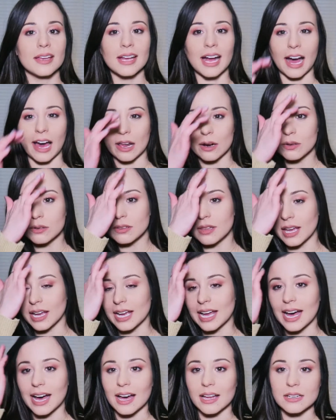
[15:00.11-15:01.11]
I don't,
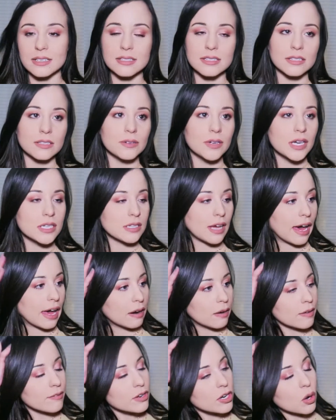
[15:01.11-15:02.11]
like, honestly, you guys, I
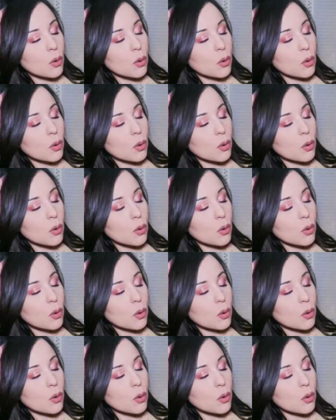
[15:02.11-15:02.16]
don't even